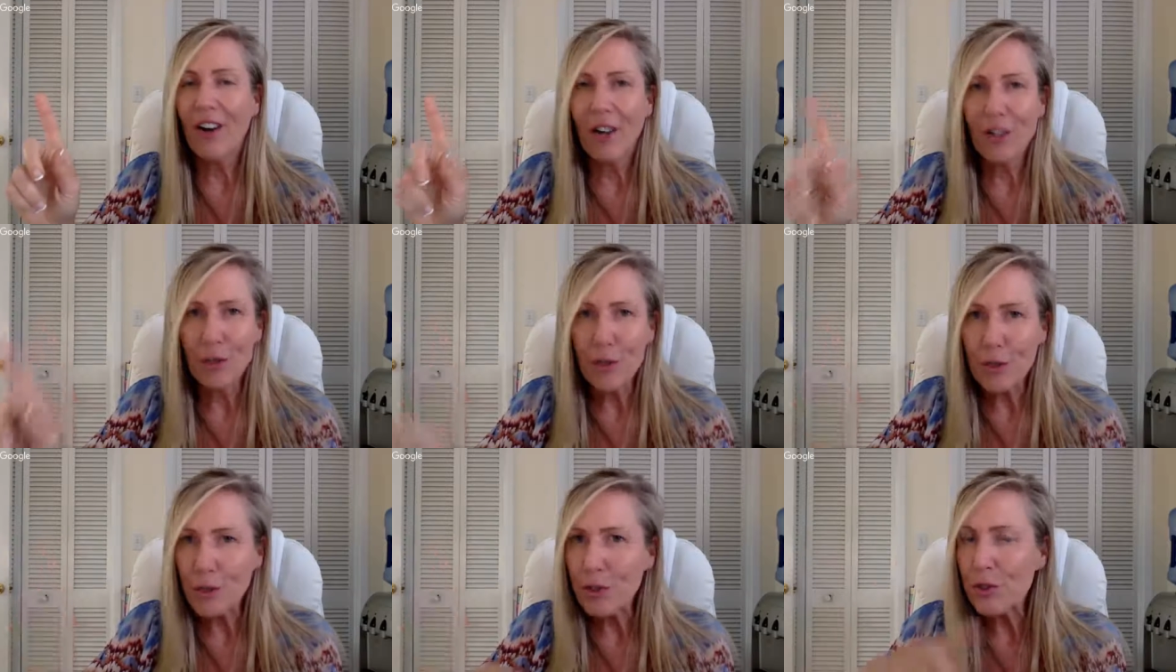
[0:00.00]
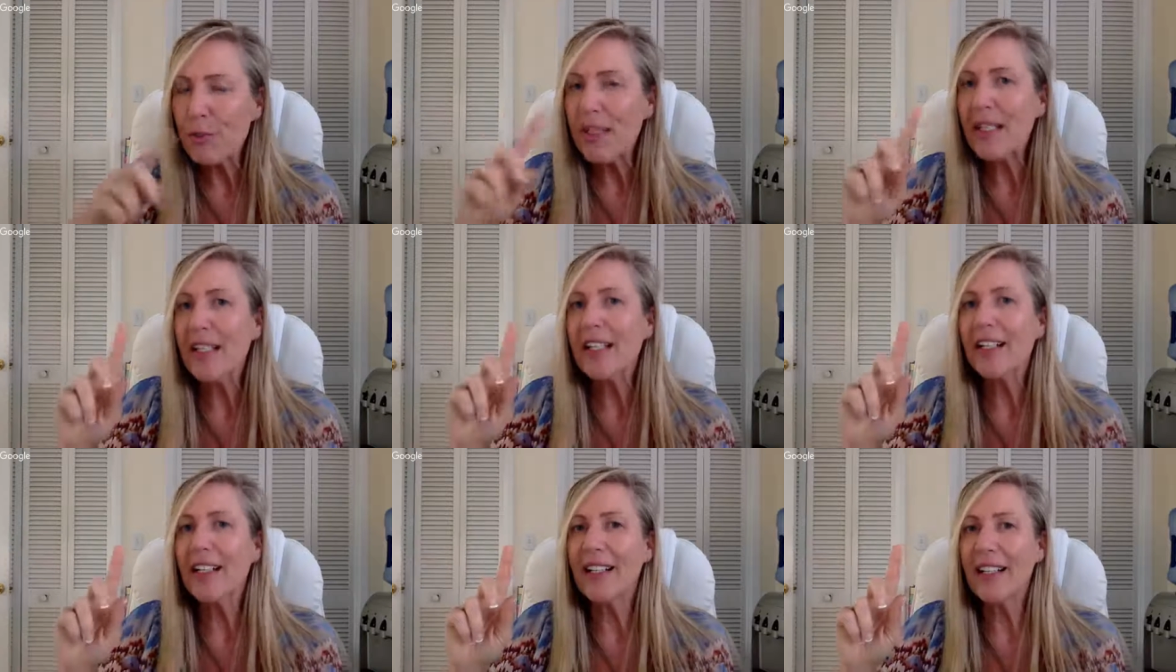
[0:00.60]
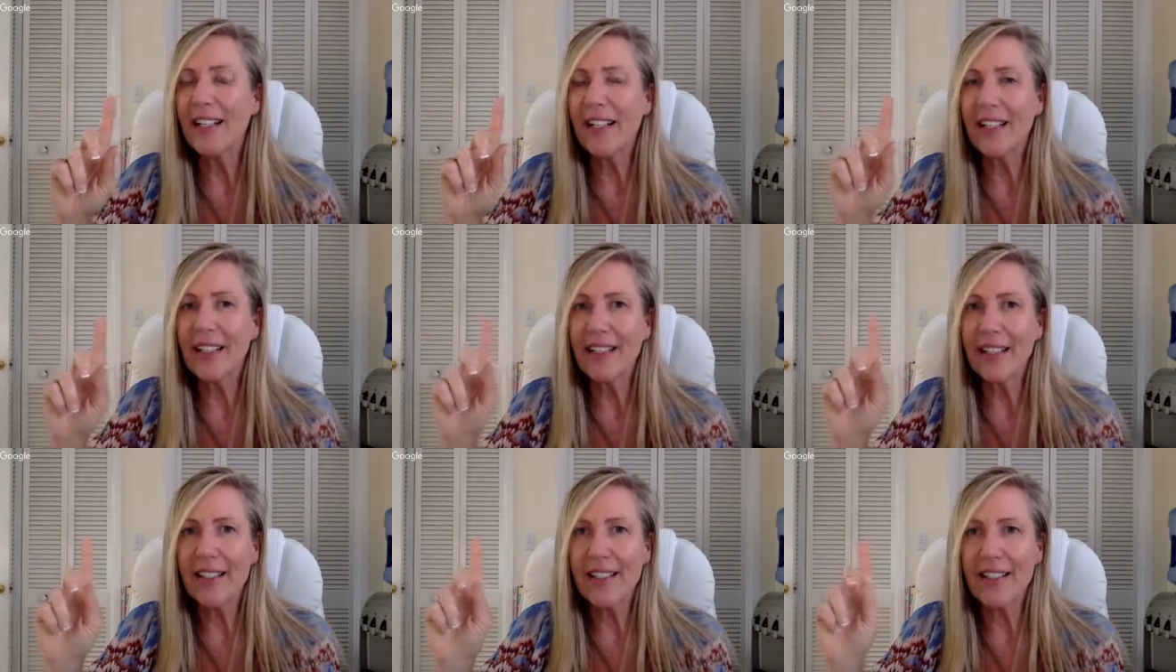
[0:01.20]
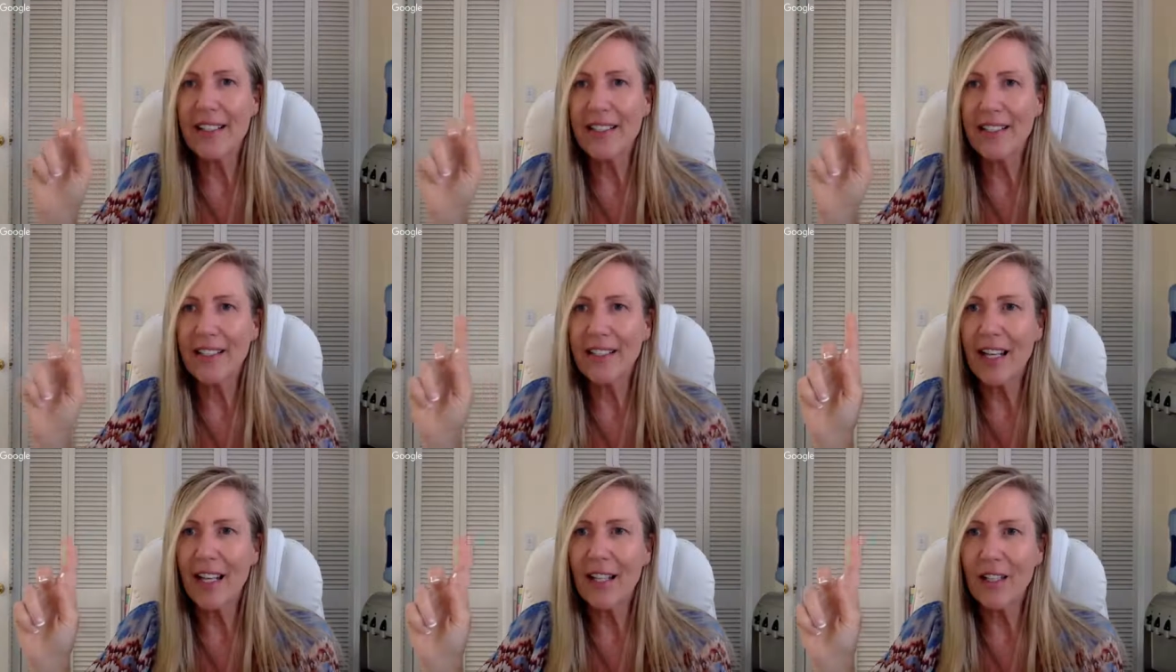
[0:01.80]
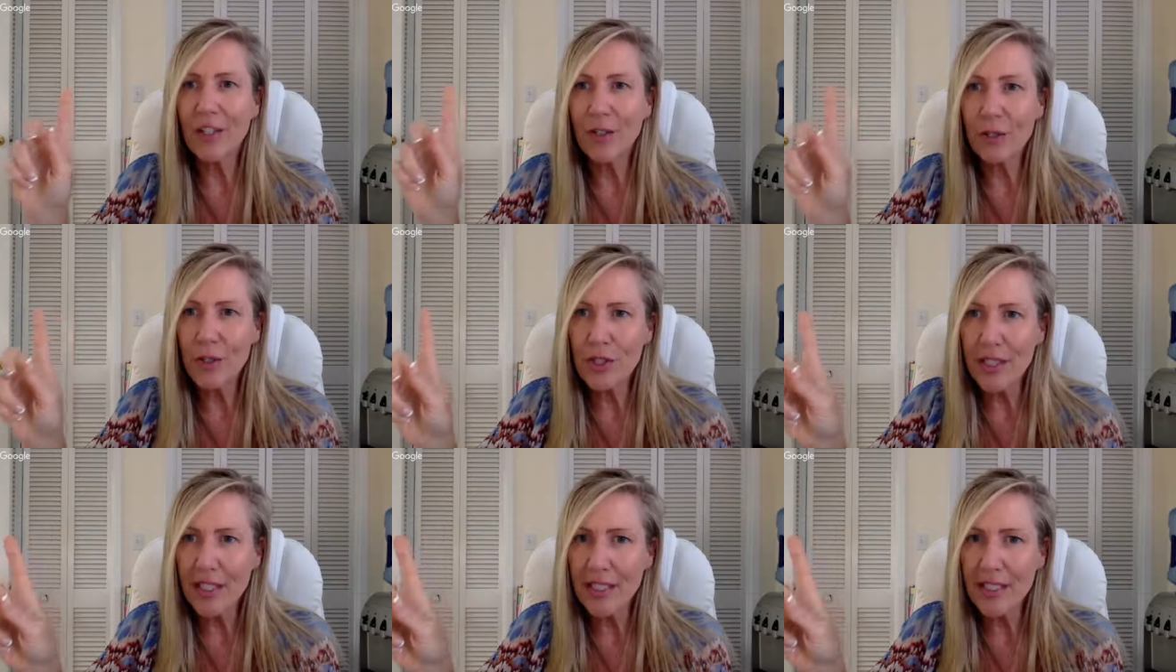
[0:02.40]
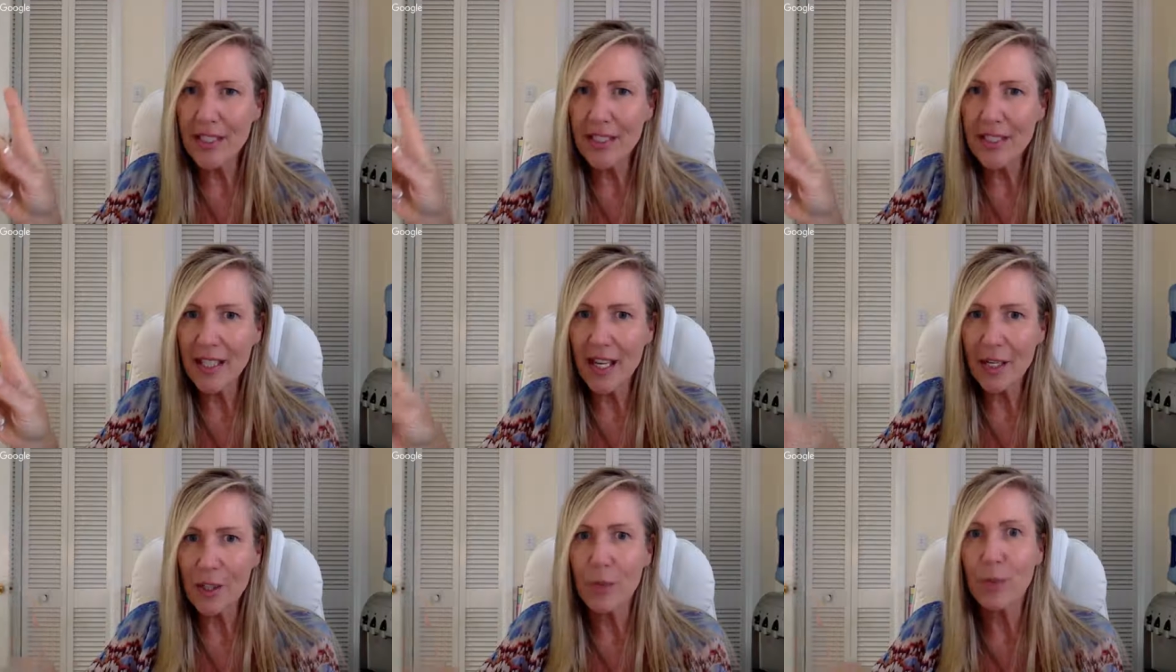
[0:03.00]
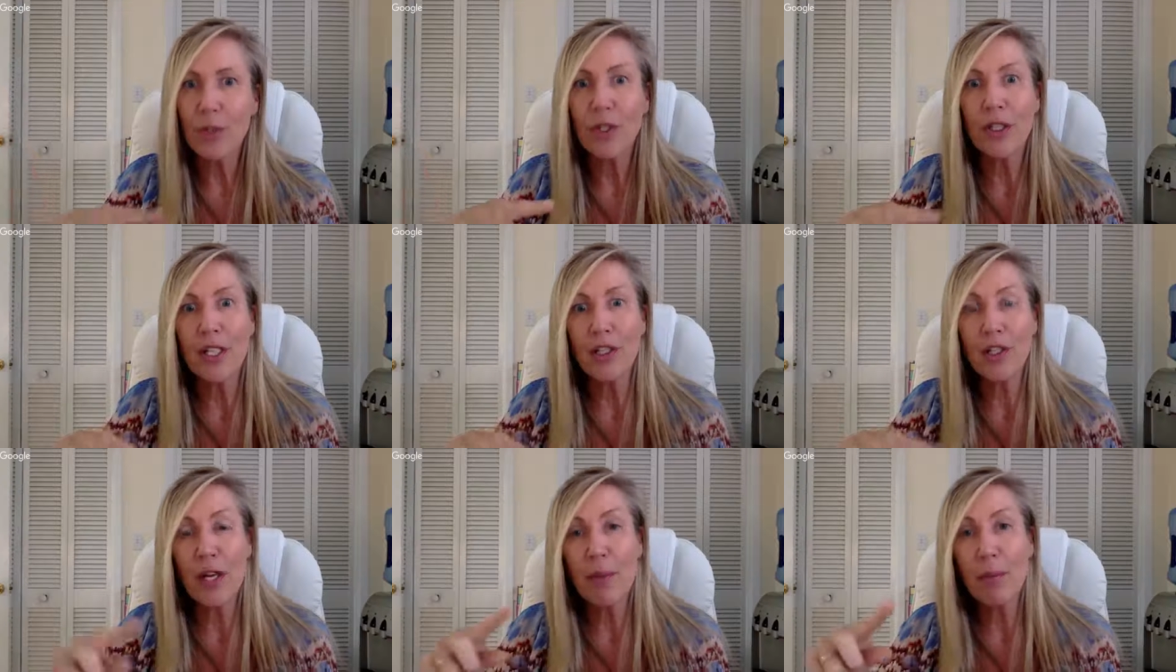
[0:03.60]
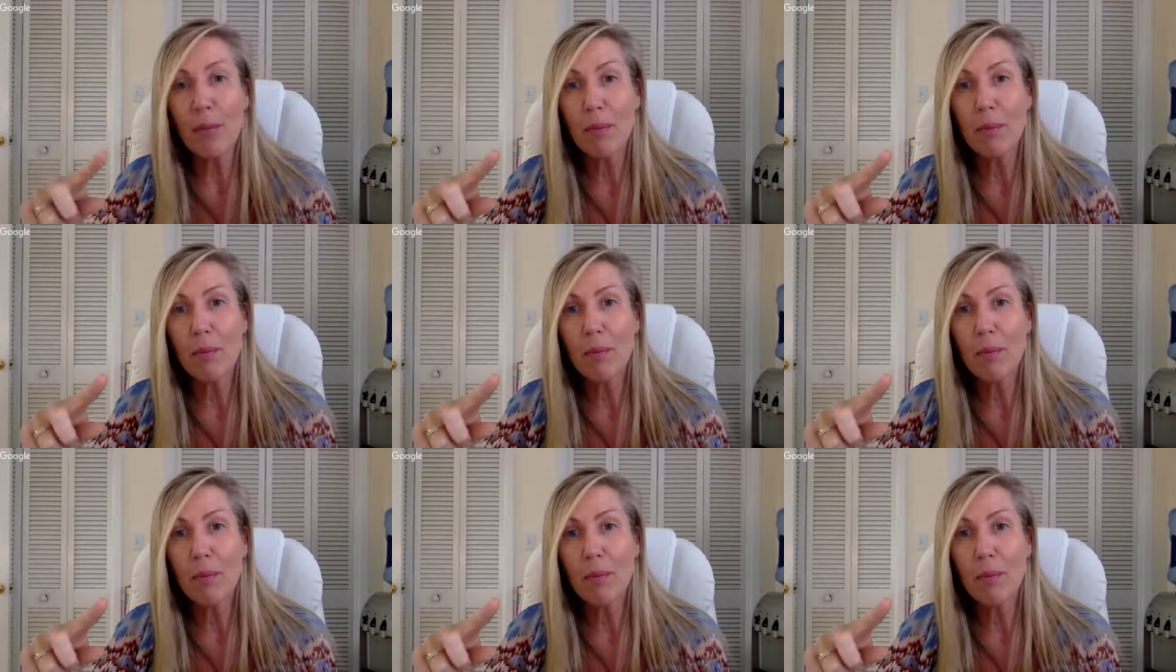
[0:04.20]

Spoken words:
on your social media, and then you're seen as the expert, and then you get